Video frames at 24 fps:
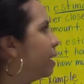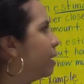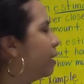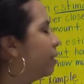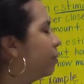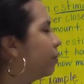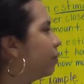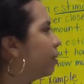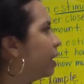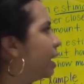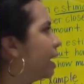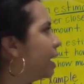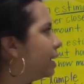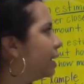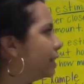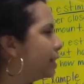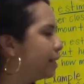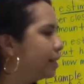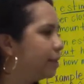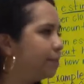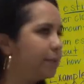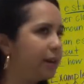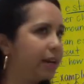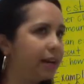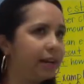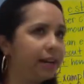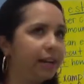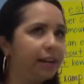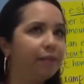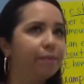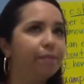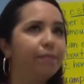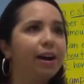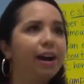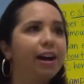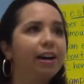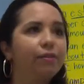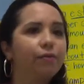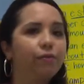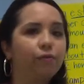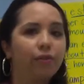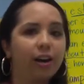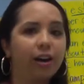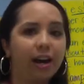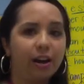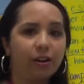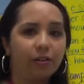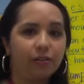we're estimating by
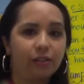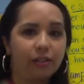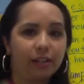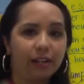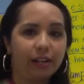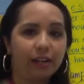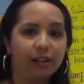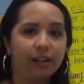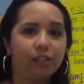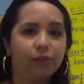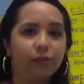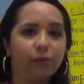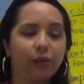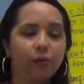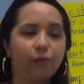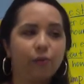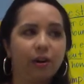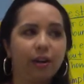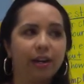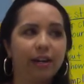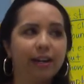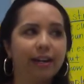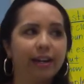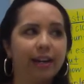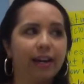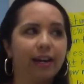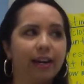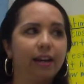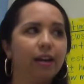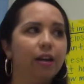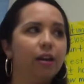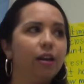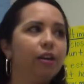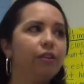rounding because we want to get